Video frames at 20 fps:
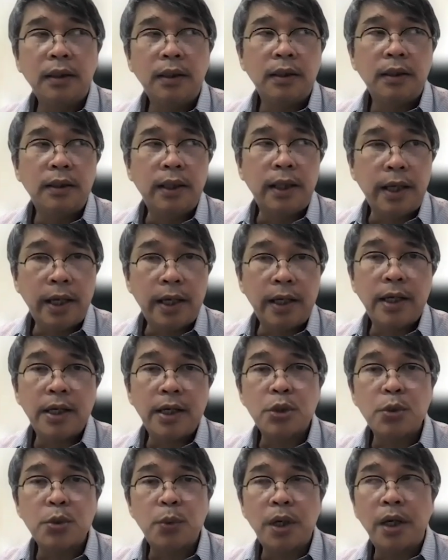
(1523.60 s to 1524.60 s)
the
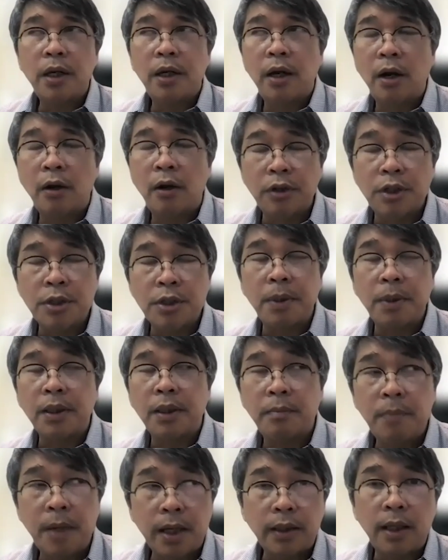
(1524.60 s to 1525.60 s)
areas where our respective
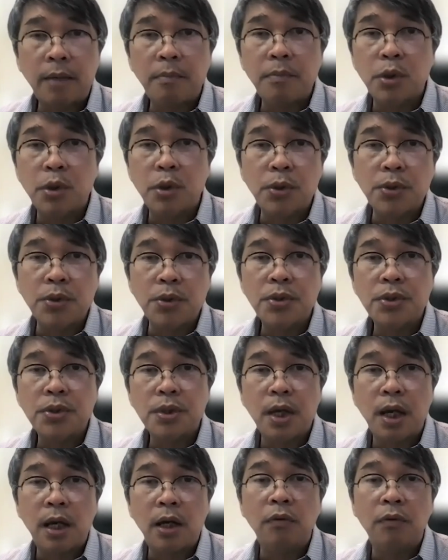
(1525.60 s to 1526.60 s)
maritime zones
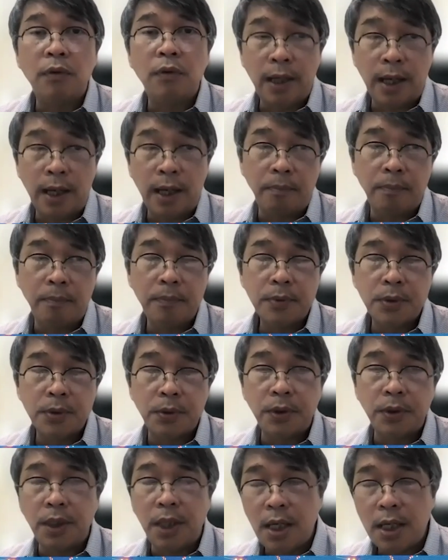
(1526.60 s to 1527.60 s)
overlap. So
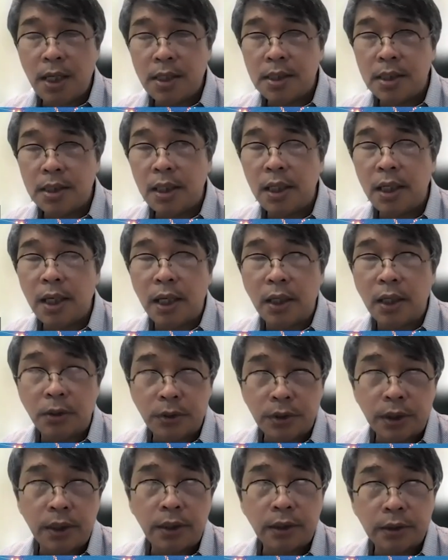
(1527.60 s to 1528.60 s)
the EEZ and
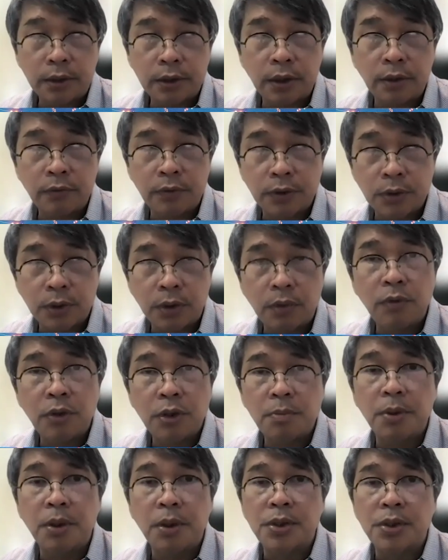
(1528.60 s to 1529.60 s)
continental shelf is obvious
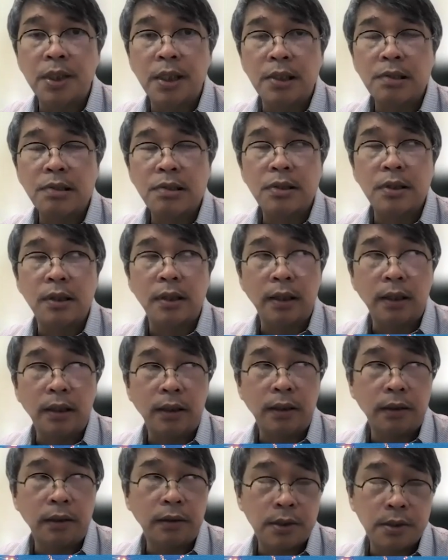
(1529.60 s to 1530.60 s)
because that's
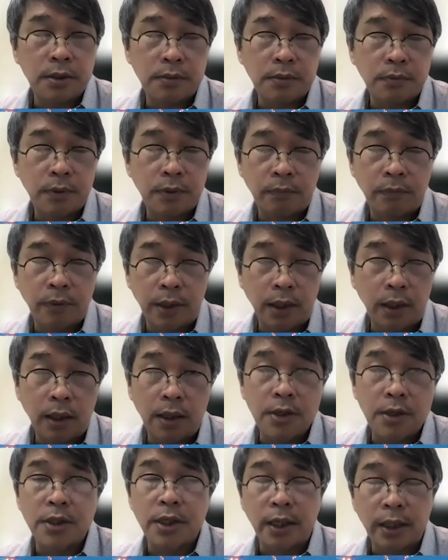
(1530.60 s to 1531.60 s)
a very
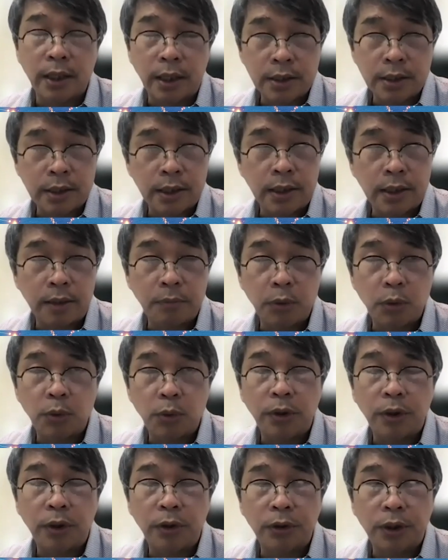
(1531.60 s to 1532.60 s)
large area extending up to
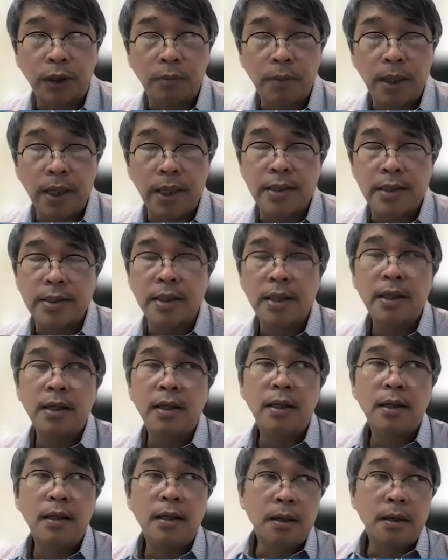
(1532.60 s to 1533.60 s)
200 nautical miles.
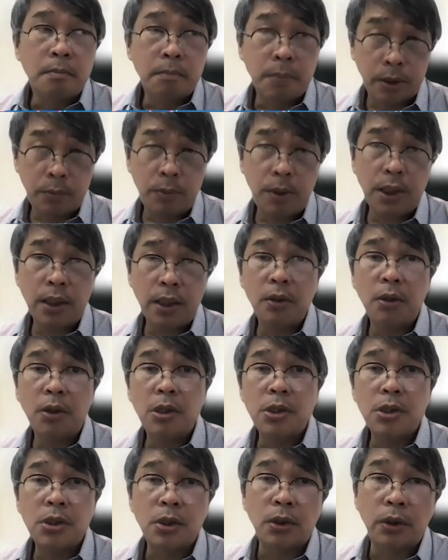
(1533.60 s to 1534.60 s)
But we can
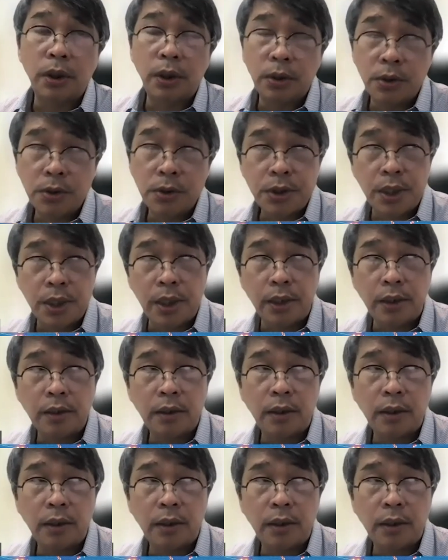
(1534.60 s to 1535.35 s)
also negotiate